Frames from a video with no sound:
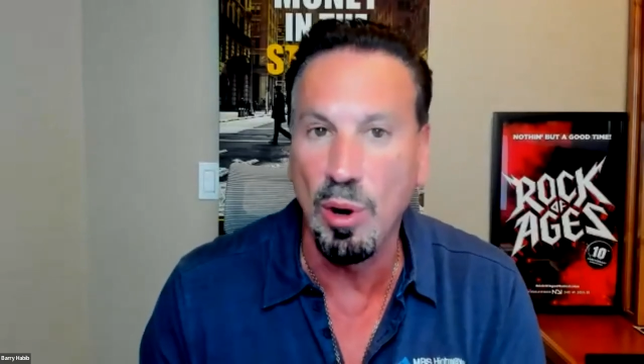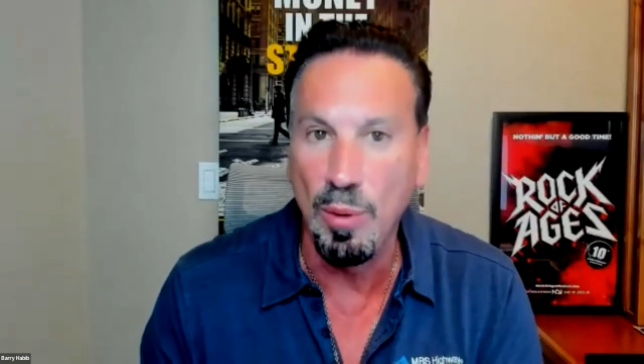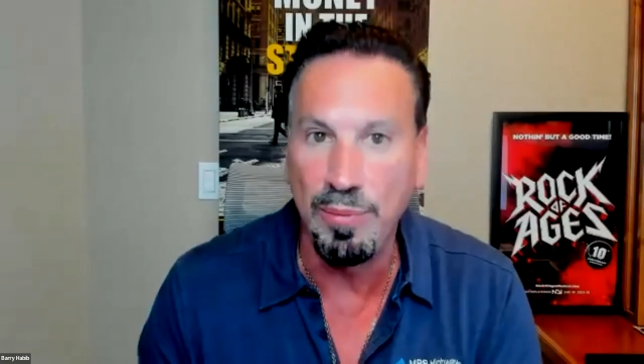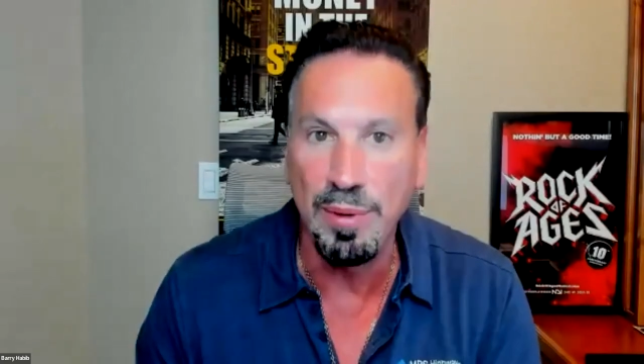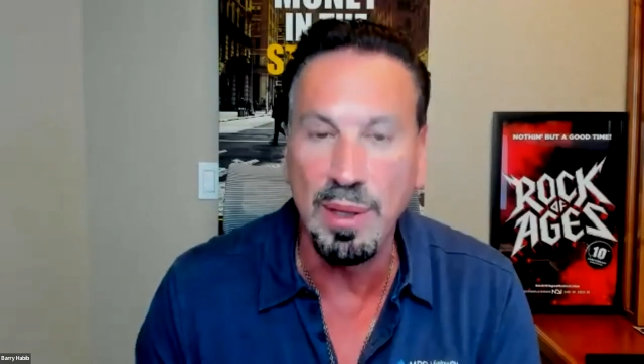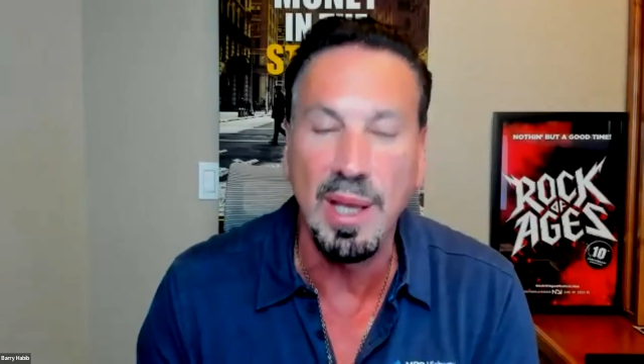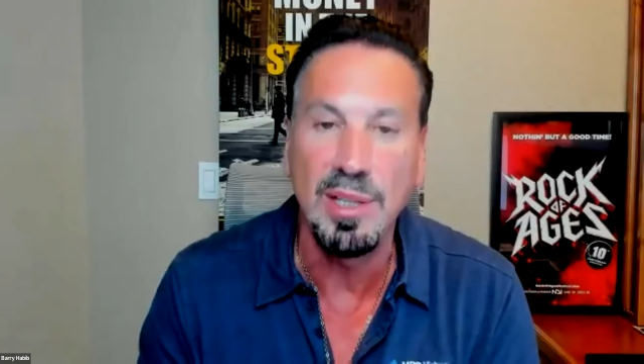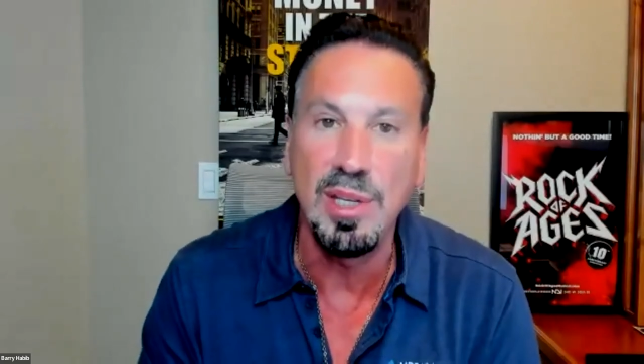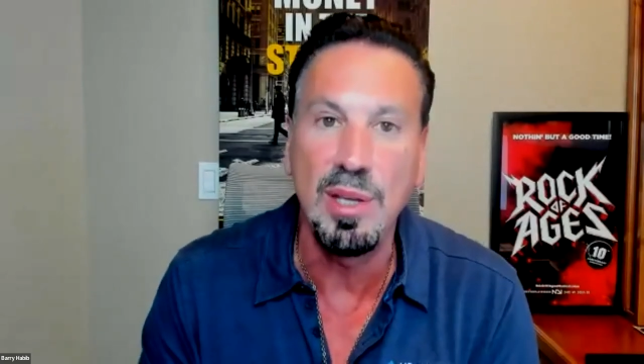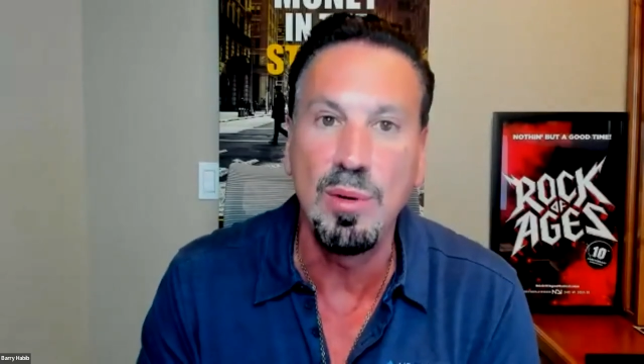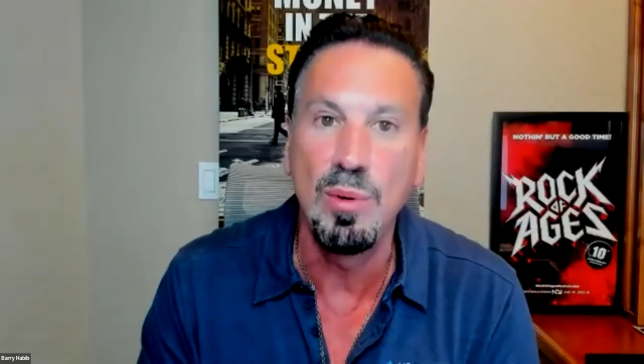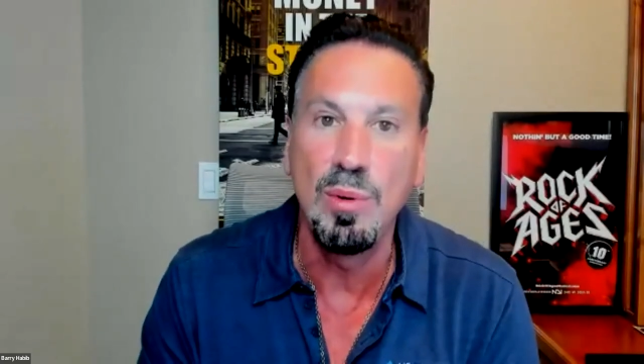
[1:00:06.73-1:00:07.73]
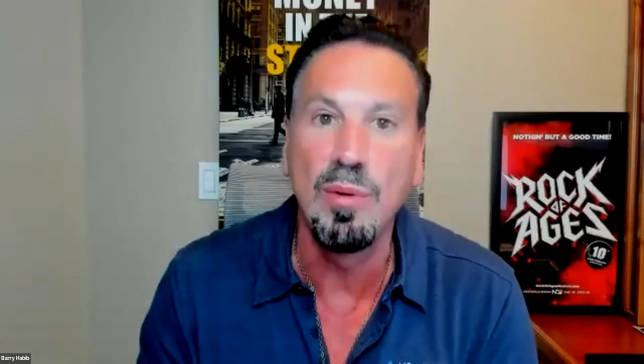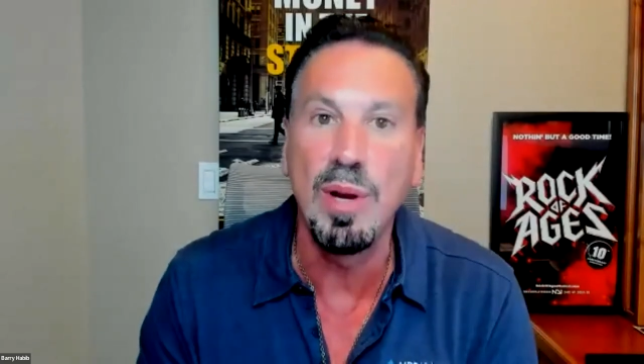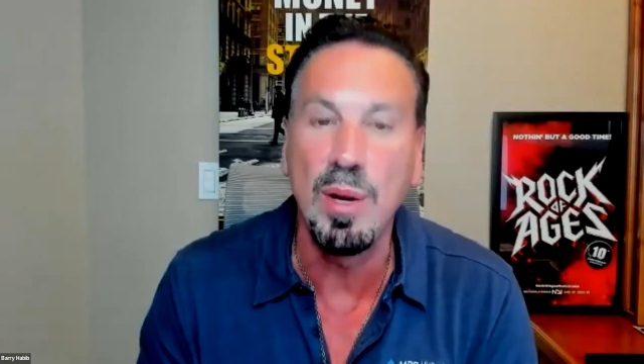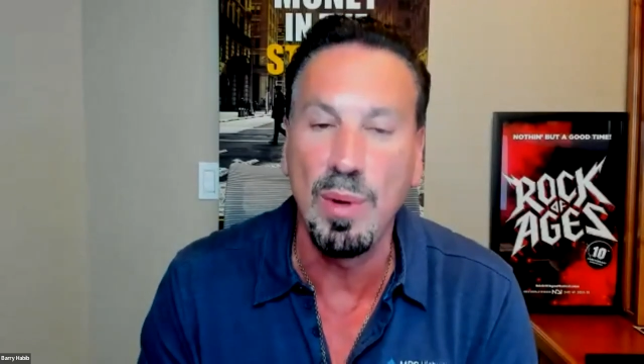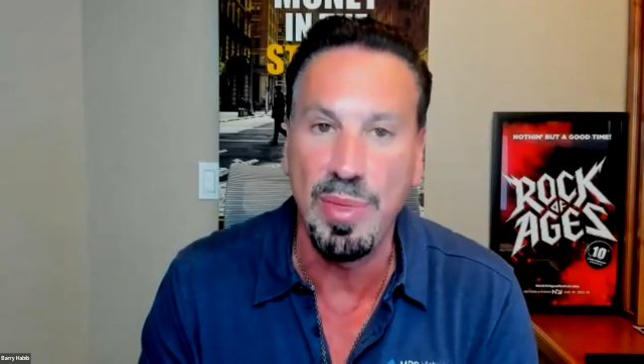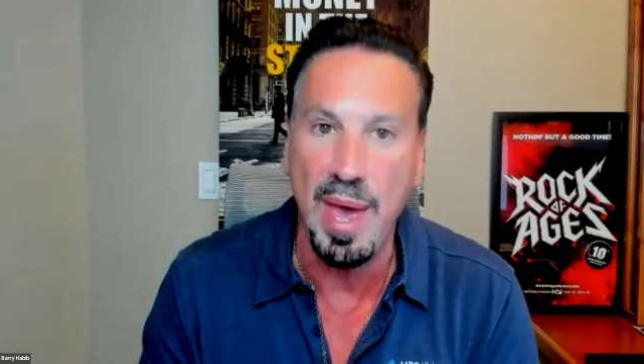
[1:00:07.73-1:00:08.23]
Hopefully, Lacy, you agree
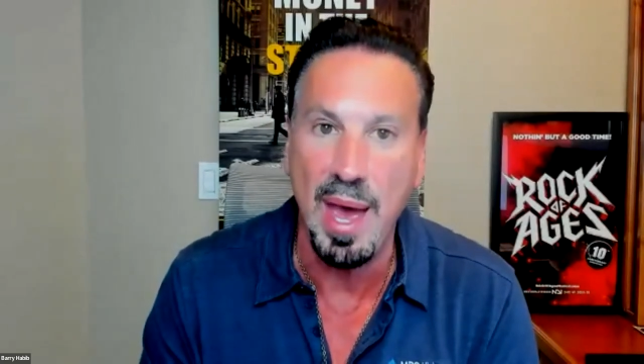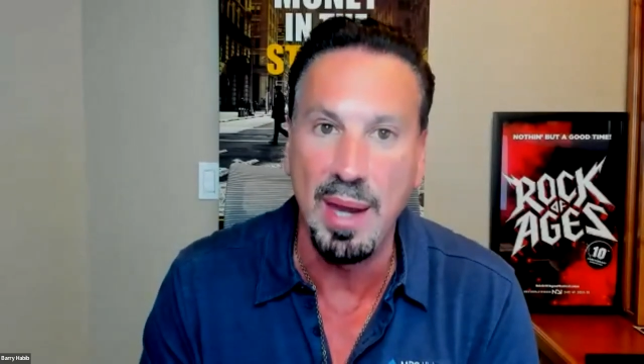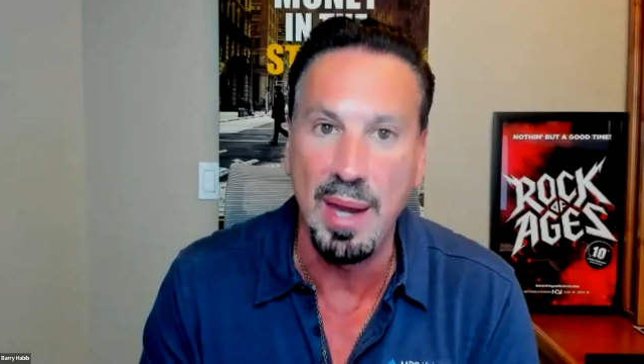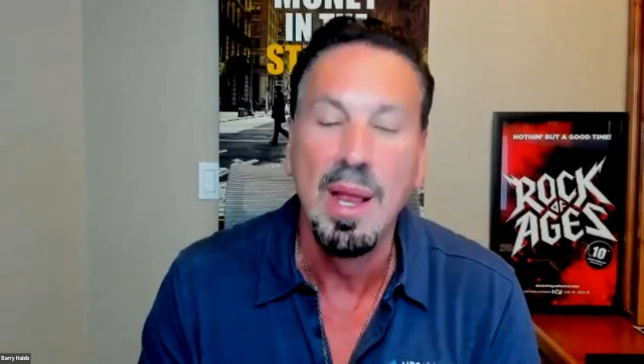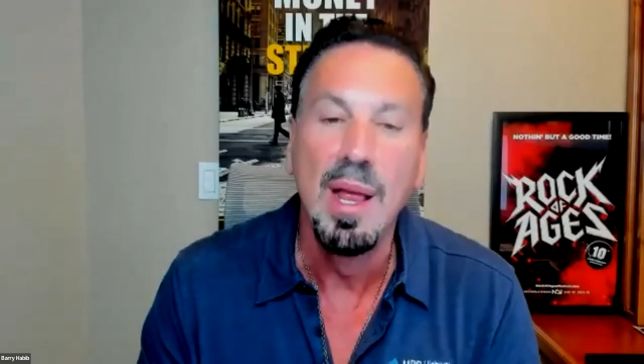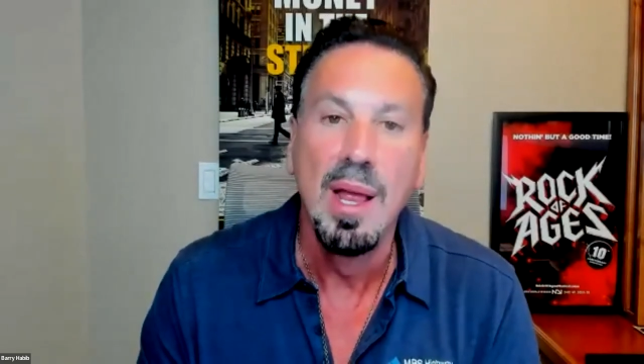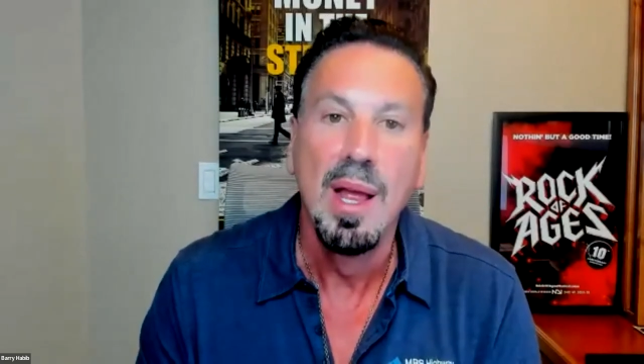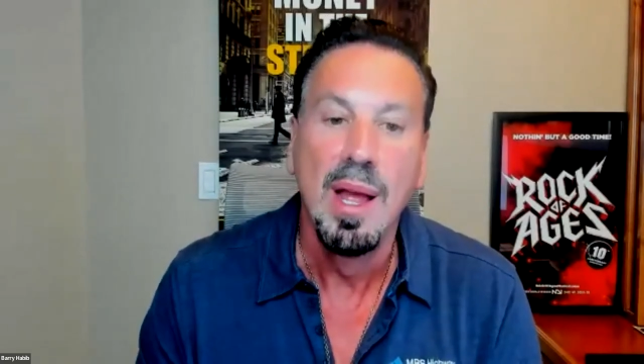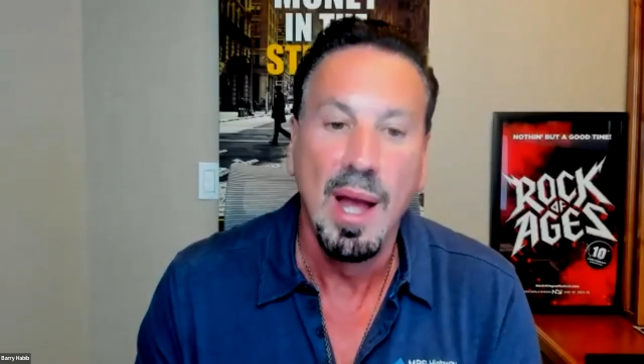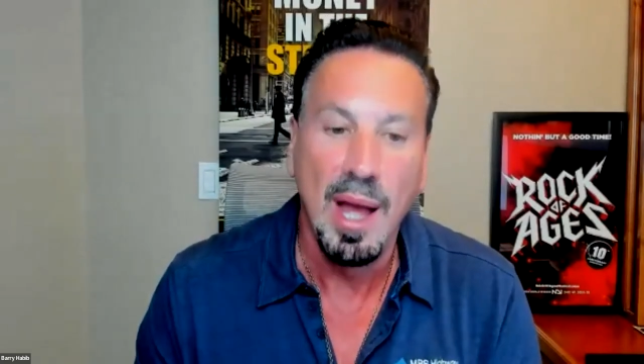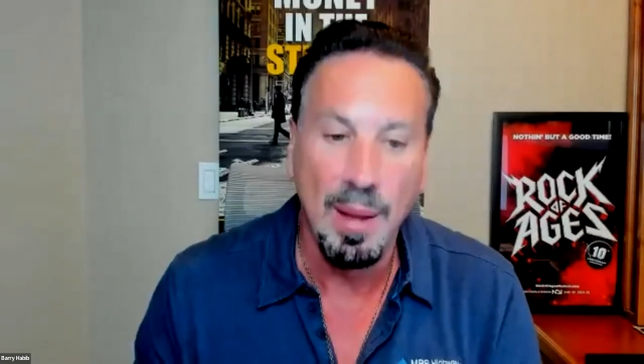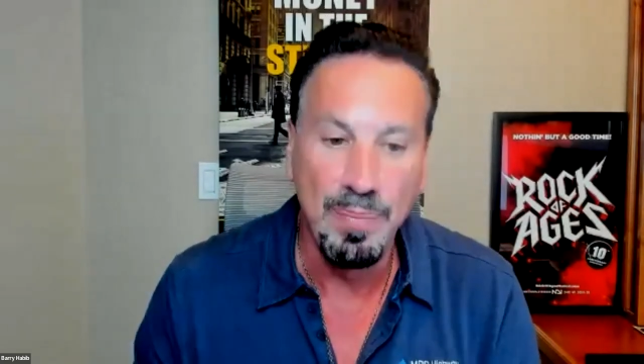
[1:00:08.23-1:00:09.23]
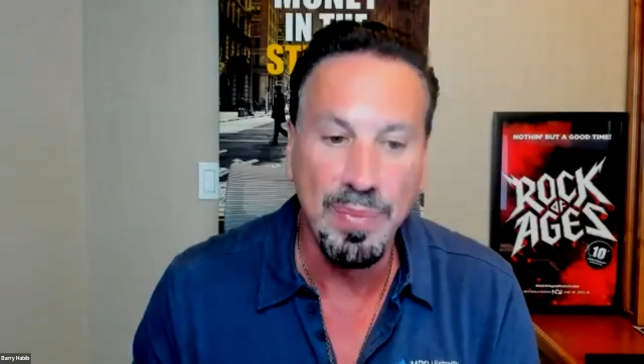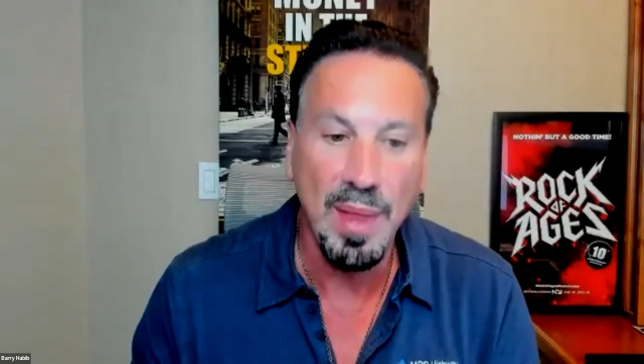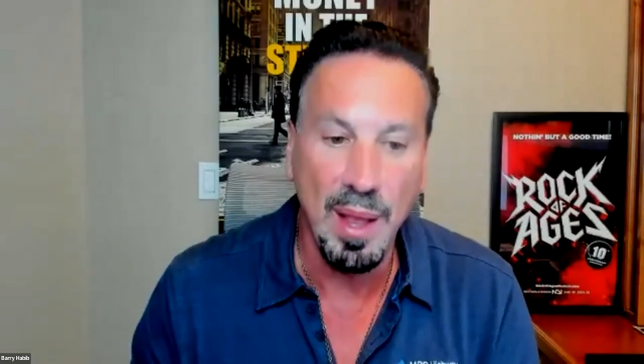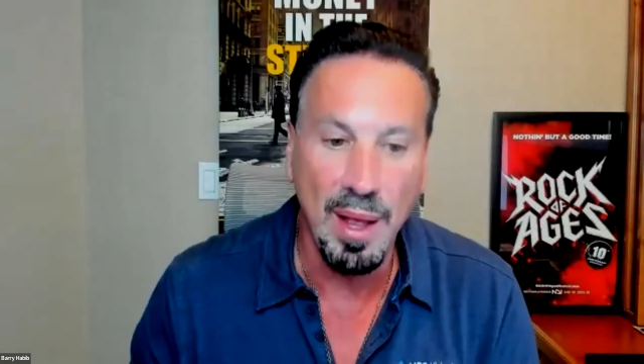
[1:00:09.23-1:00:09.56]
with that. Um,